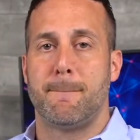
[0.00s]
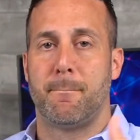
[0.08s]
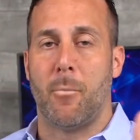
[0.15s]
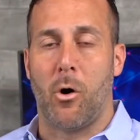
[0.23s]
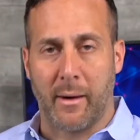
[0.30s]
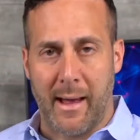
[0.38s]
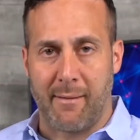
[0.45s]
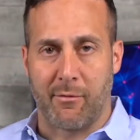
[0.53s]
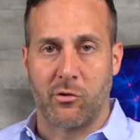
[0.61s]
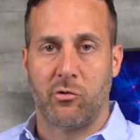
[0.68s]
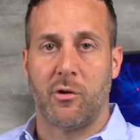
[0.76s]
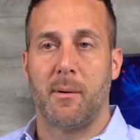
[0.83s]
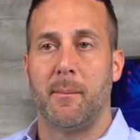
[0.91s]
on
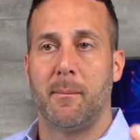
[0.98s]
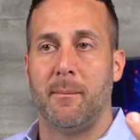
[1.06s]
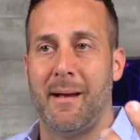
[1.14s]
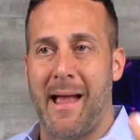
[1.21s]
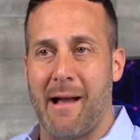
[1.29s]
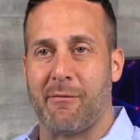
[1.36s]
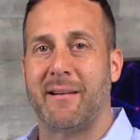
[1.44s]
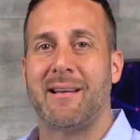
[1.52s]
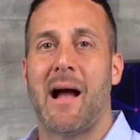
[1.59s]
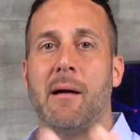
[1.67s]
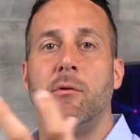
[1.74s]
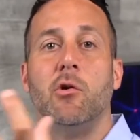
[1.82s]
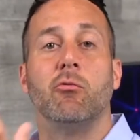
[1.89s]
average every
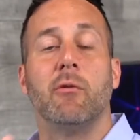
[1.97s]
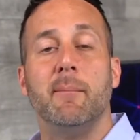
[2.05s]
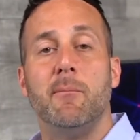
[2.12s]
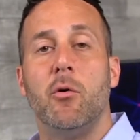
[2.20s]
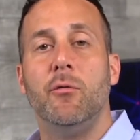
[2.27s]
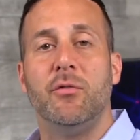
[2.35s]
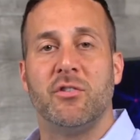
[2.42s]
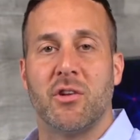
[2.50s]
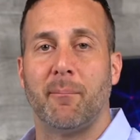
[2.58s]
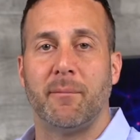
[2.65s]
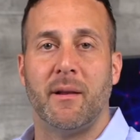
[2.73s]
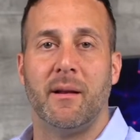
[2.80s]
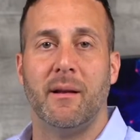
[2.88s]
time you remove
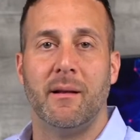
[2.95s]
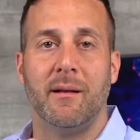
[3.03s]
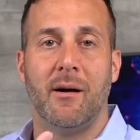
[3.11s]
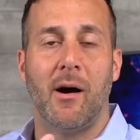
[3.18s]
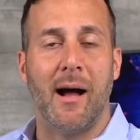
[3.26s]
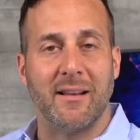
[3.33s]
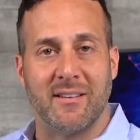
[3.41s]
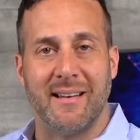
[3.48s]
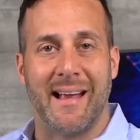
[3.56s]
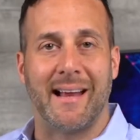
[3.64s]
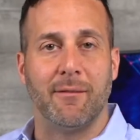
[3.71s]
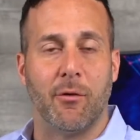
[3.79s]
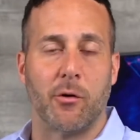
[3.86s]
something as a
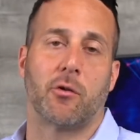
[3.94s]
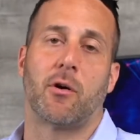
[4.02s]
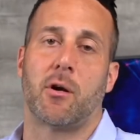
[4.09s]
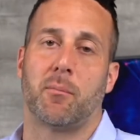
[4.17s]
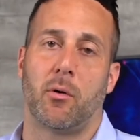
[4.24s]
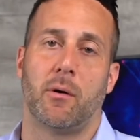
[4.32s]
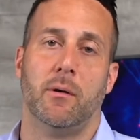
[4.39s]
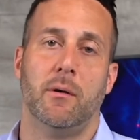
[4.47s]
negative on your credit report.